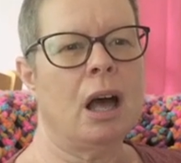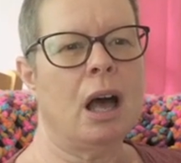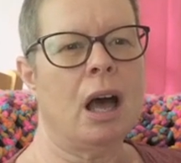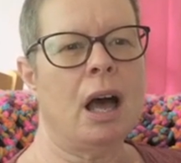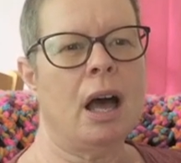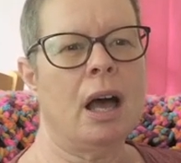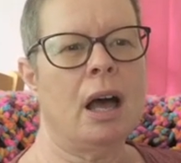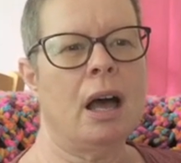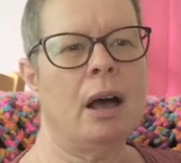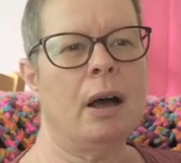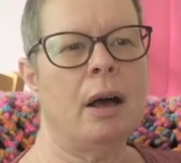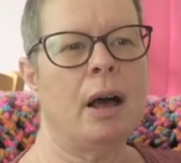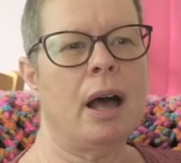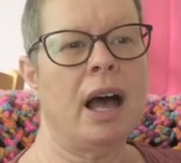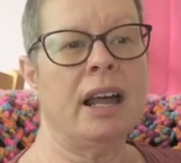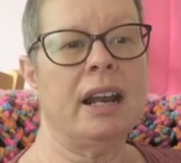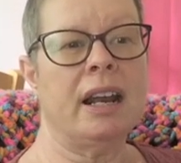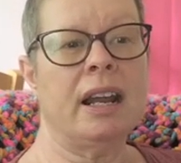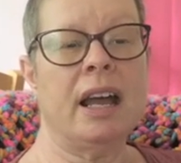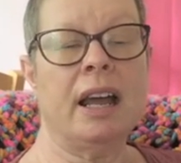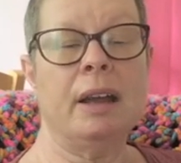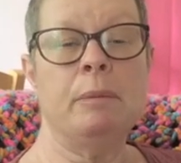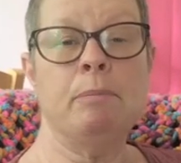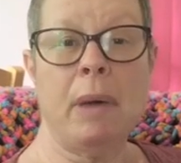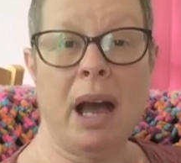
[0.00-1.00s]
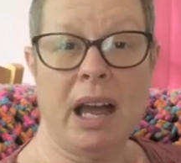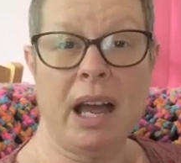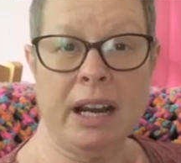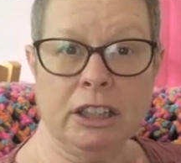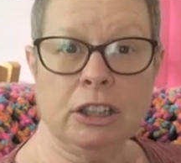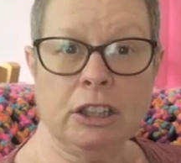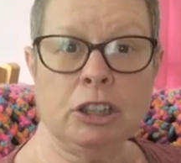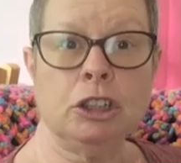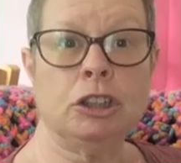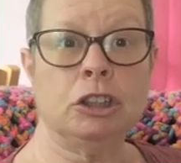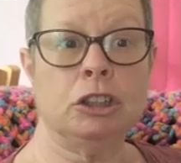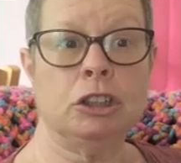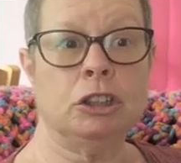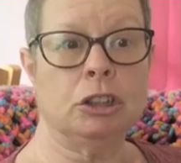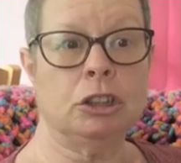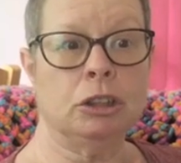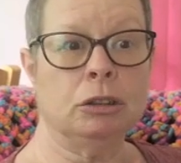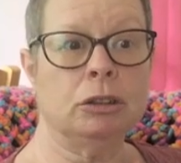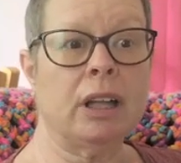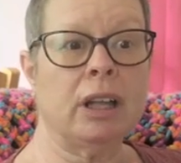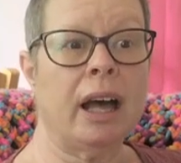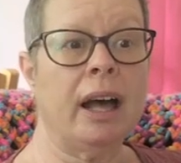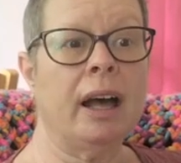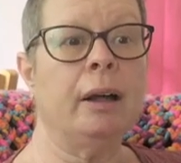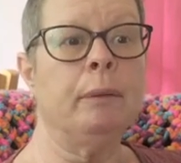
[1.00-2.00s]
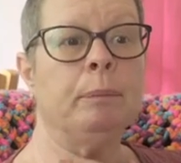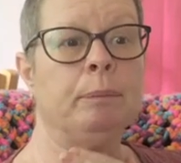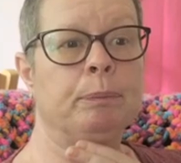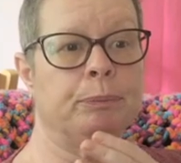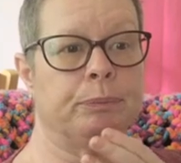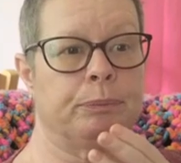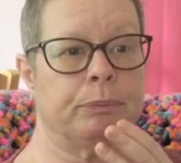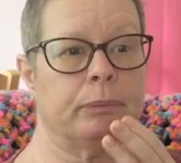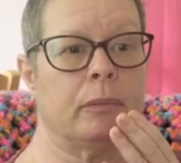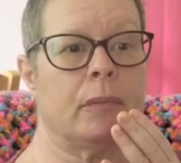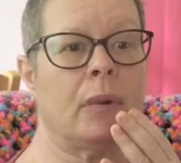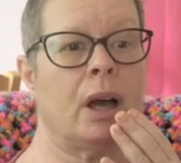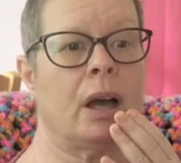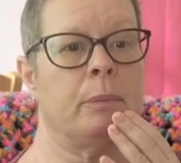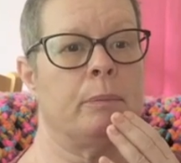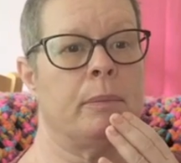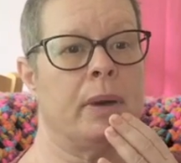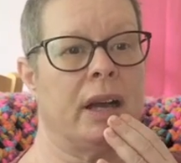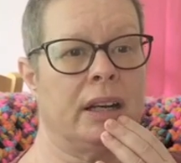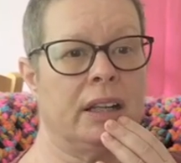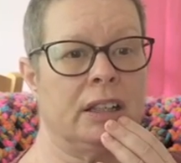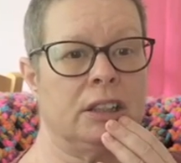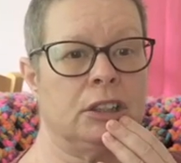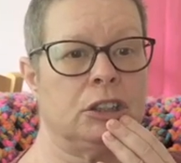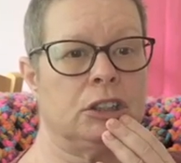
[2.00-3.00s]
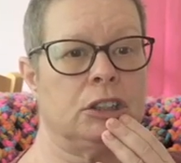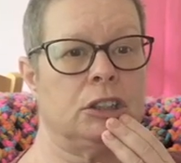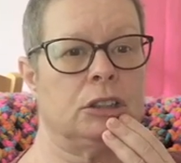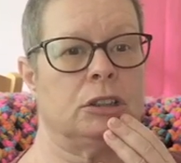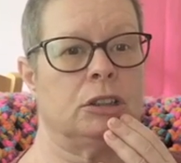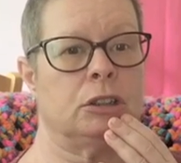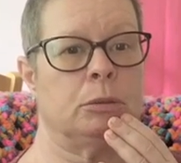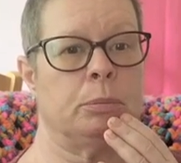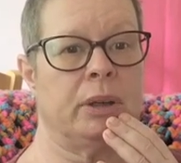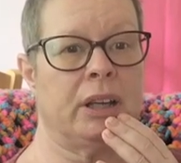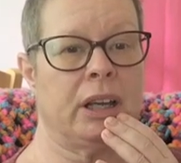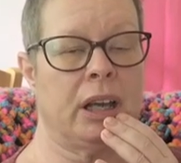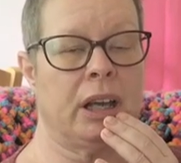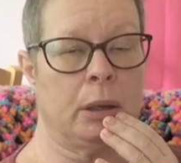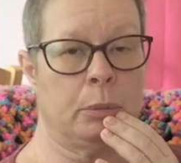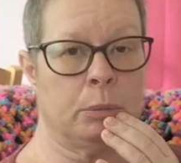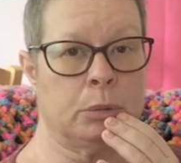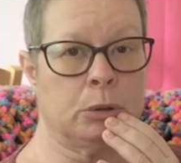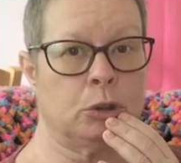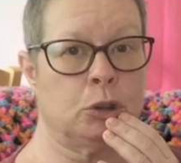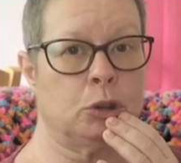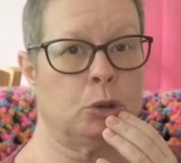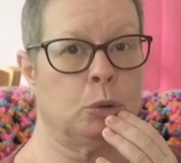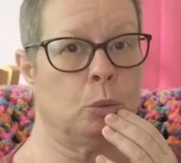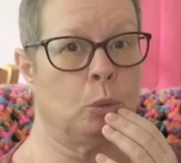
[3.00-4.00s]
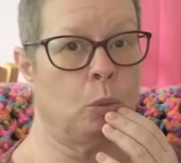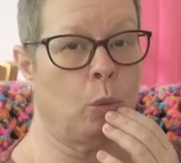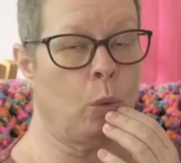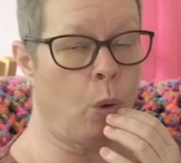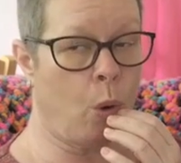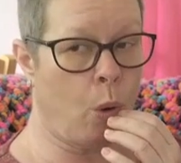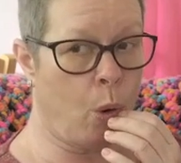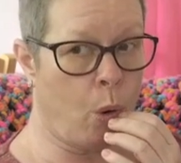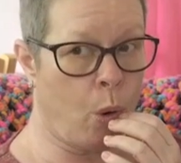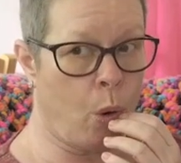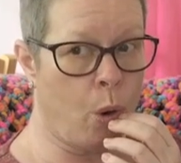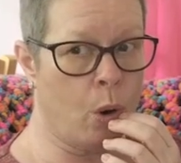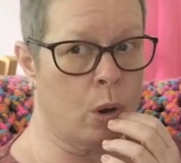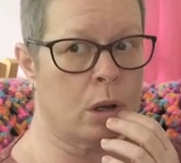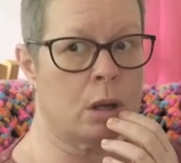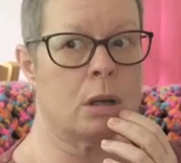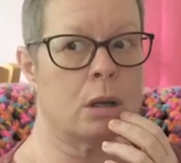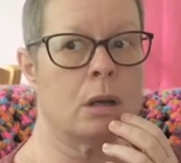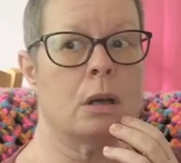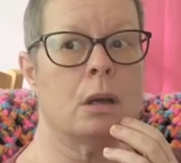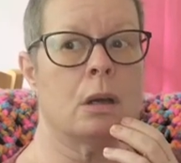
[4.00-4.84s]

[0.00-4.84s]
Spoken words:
And I managed to do that. I managed to be able to walk